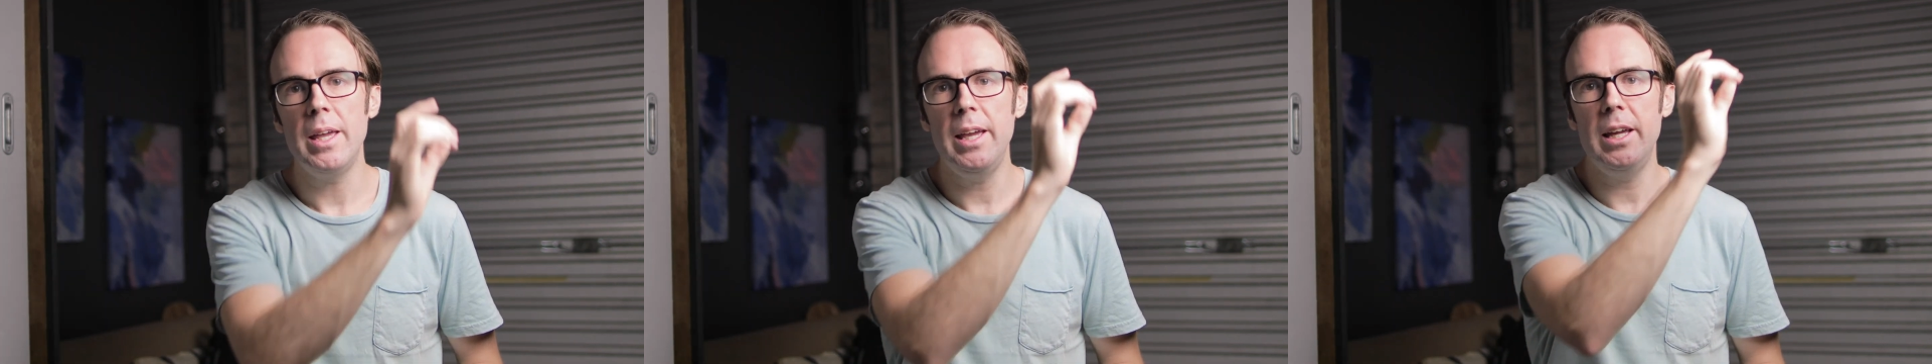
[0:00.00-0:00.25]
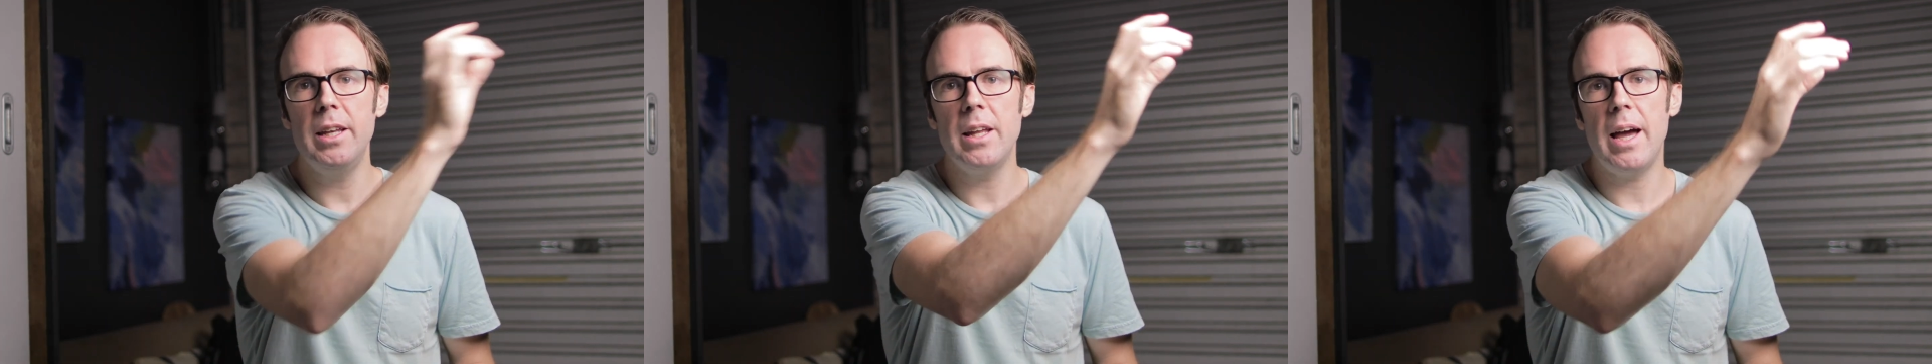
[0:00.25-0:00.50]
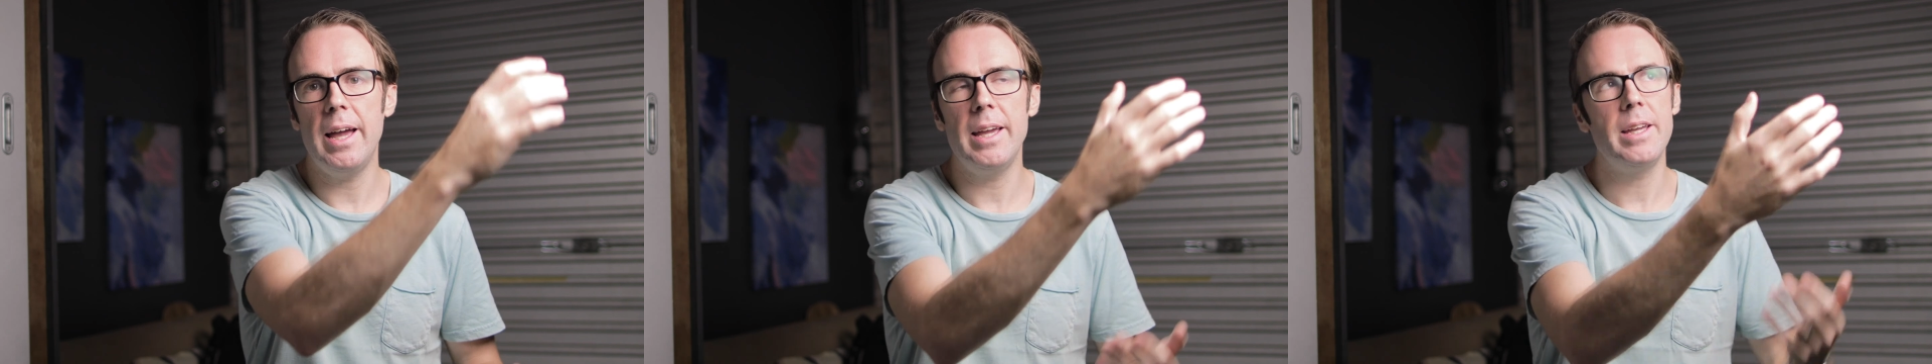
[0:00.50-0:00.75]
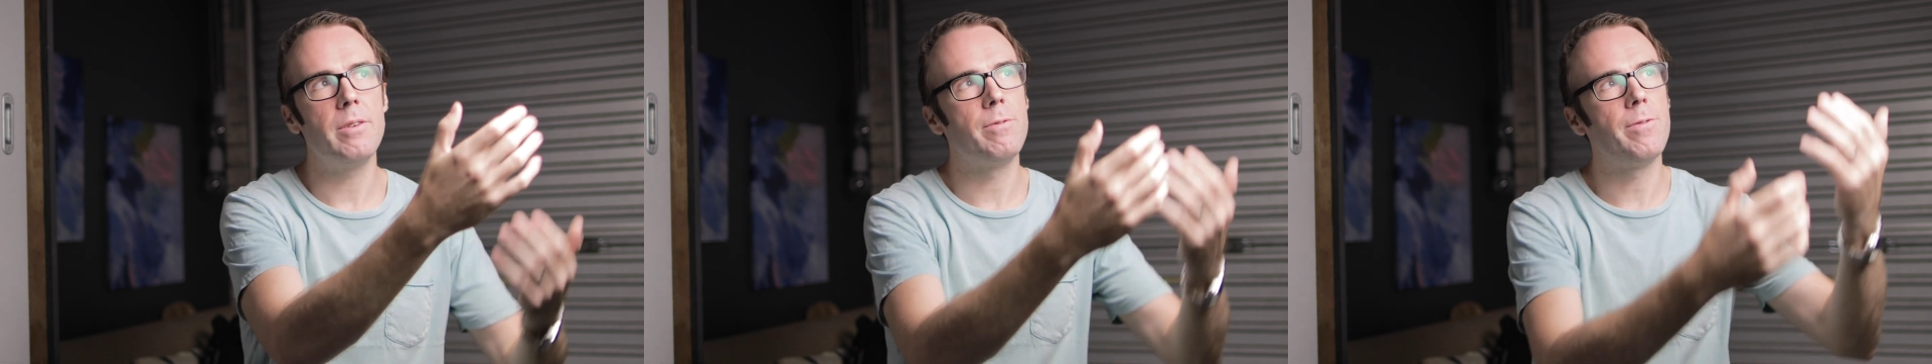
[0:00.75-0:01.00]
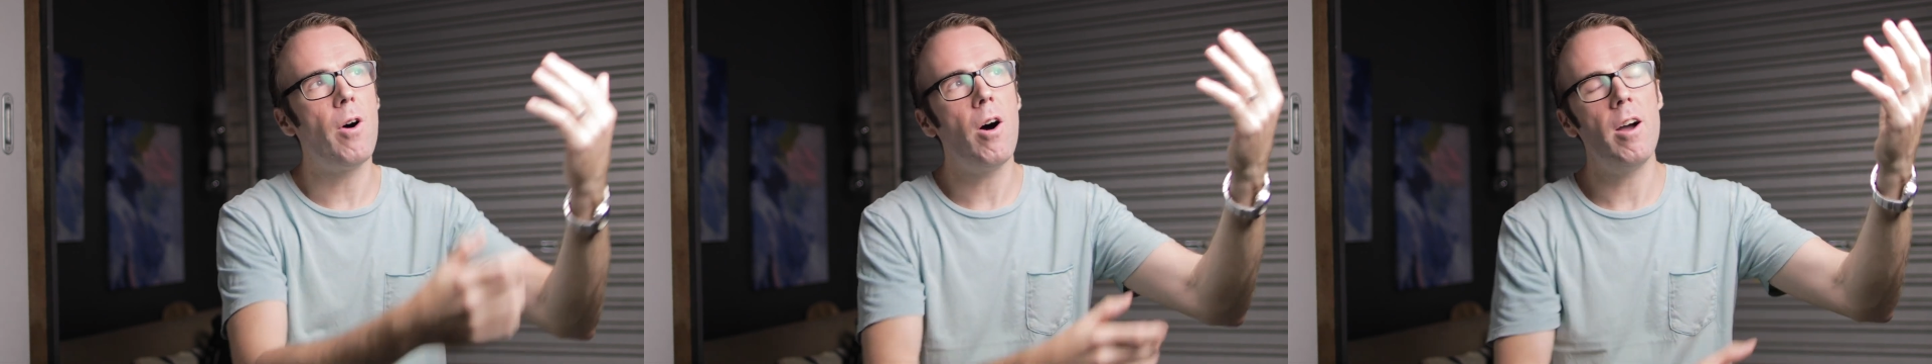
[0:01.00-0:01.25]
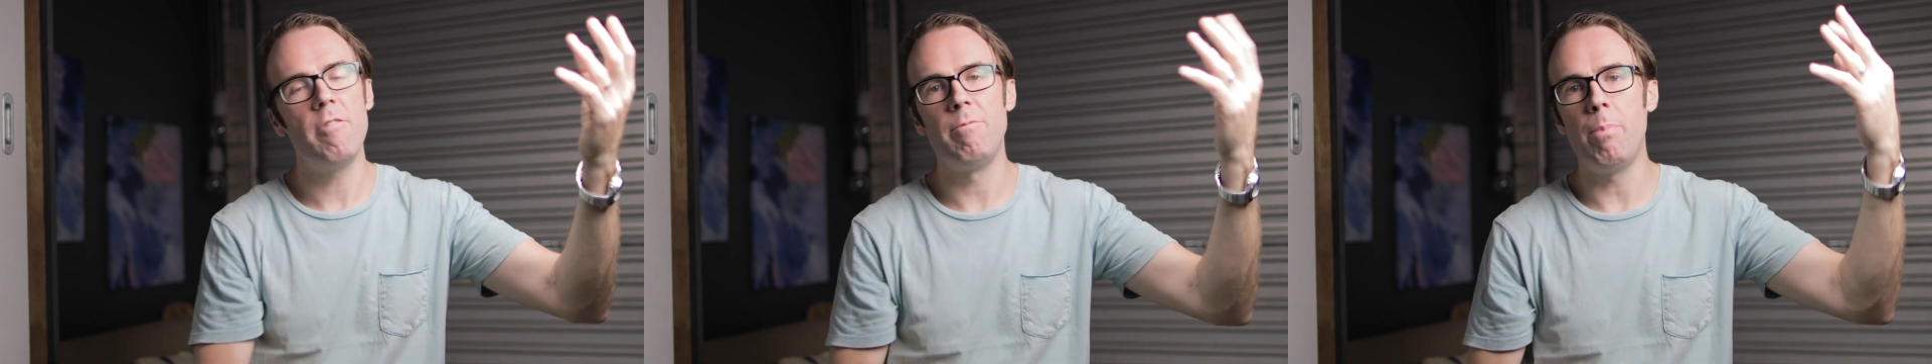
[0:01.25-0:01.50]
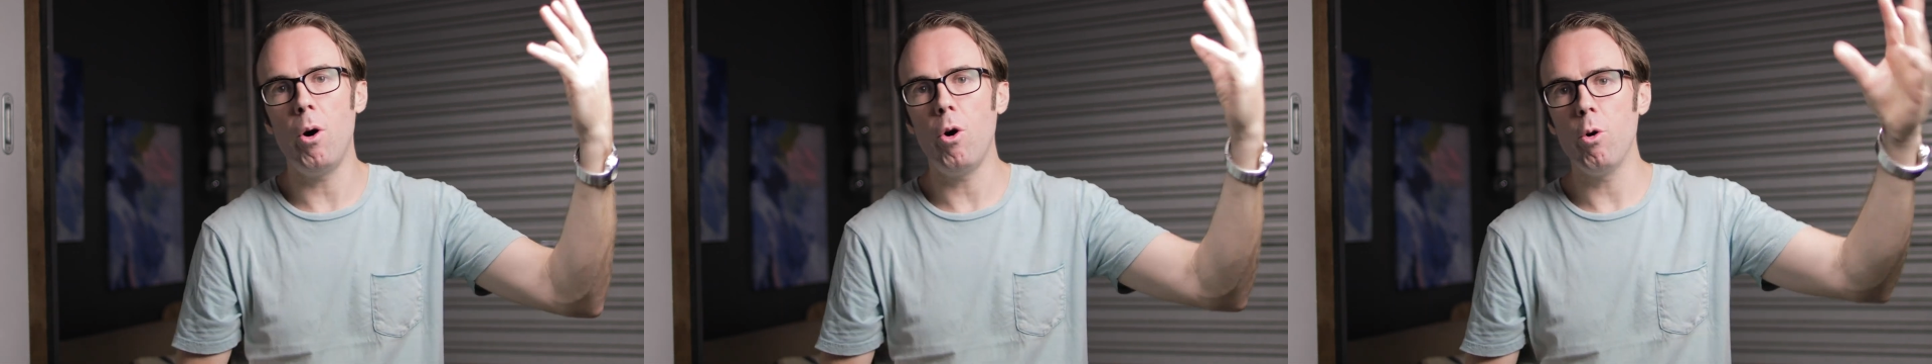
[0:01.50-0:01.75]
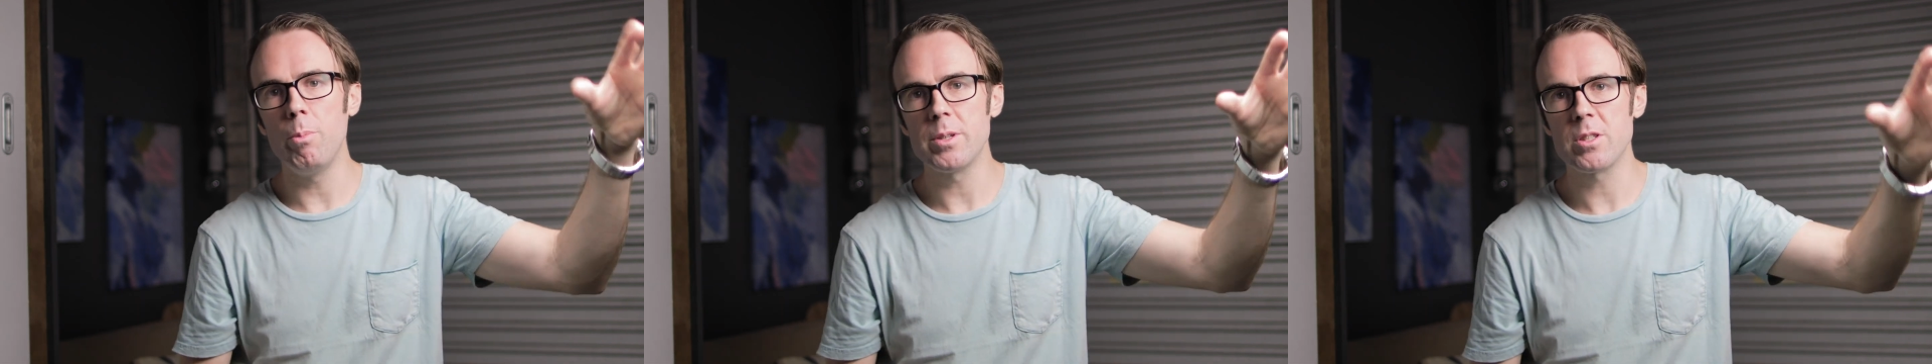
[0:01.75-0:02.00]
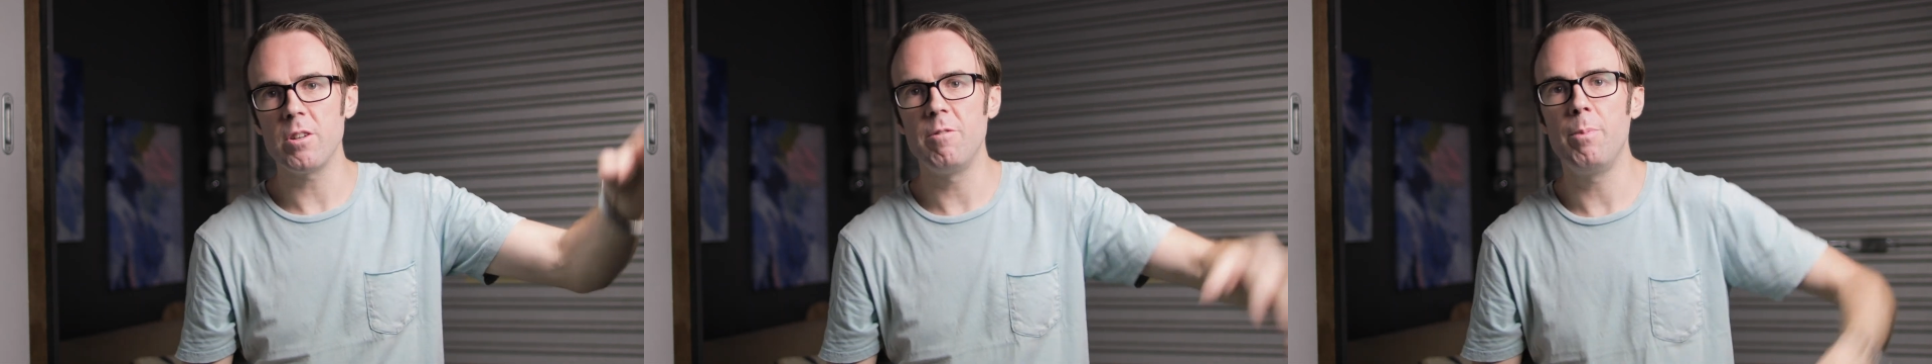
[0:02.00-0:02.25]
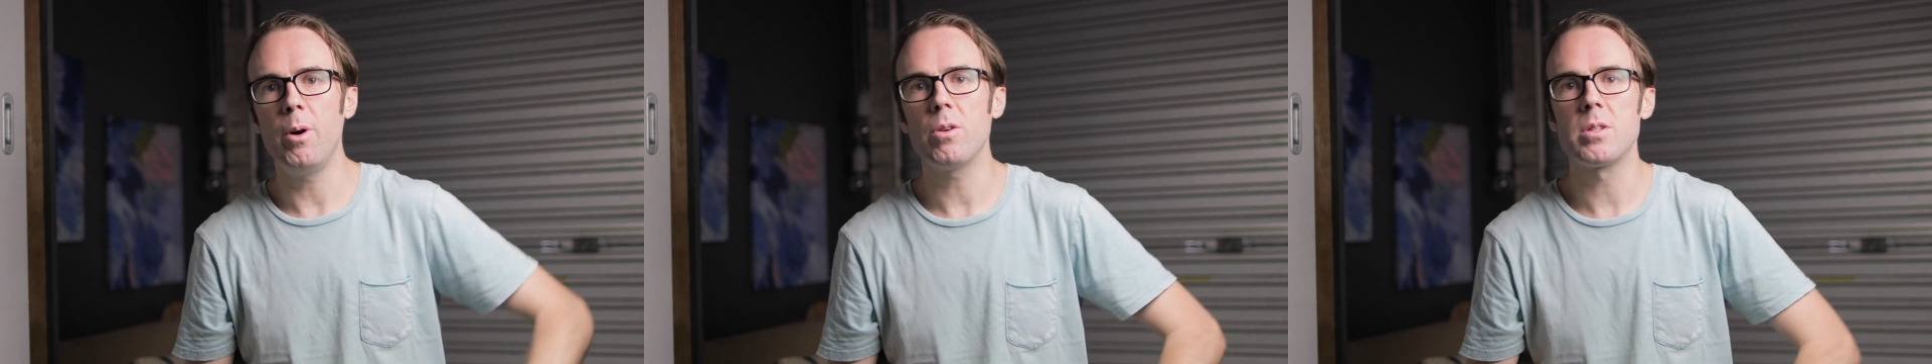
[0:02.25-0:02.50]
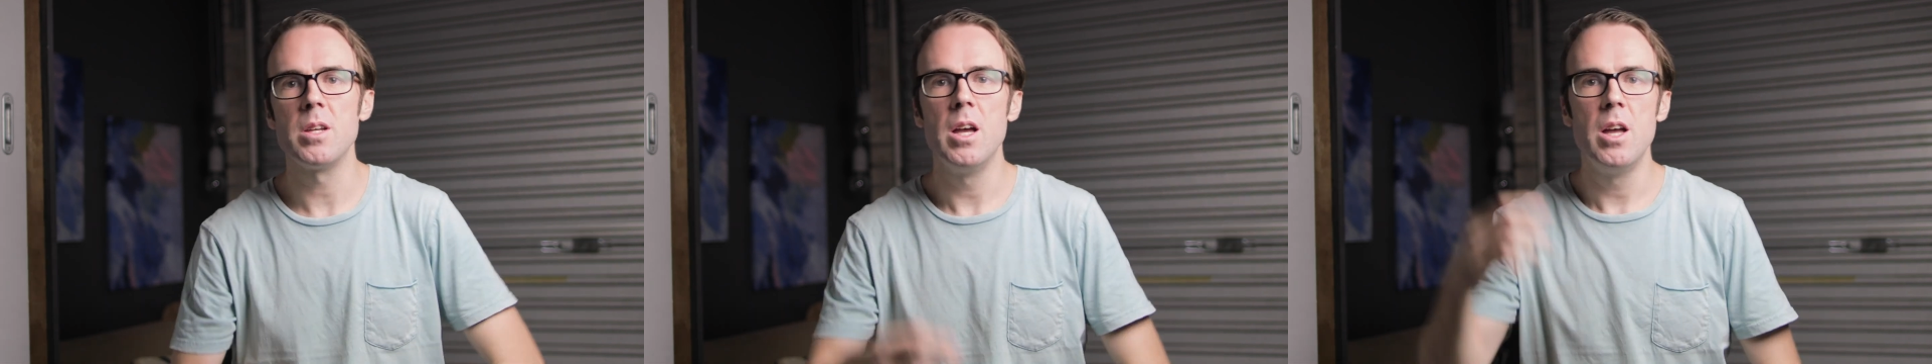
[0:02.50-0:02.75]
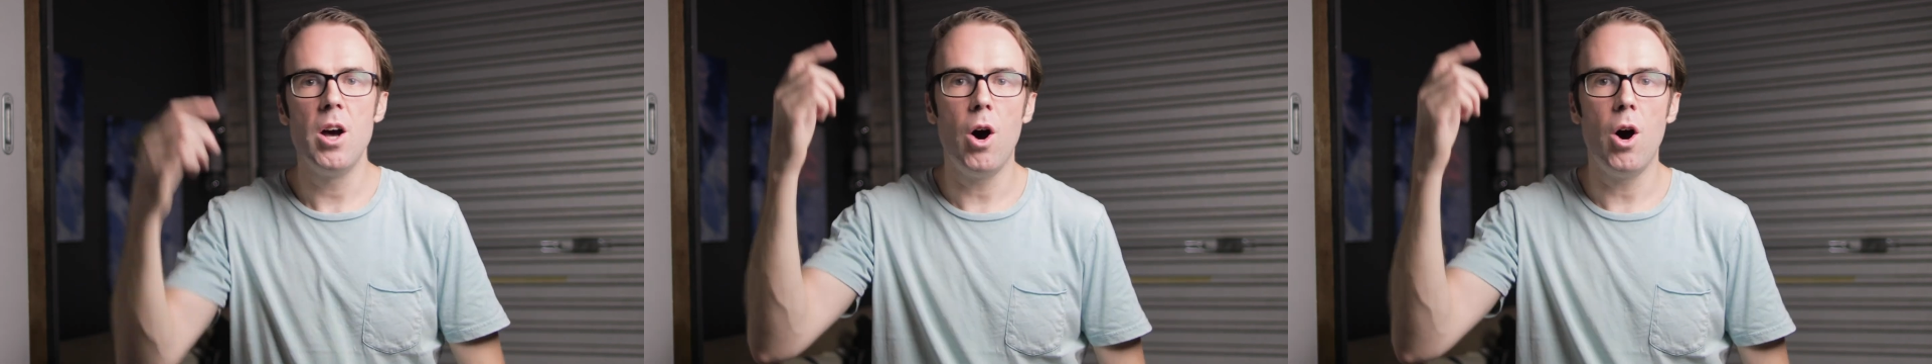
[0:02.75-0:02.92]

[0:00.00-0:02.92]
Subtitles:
in a 5 bulb softbox.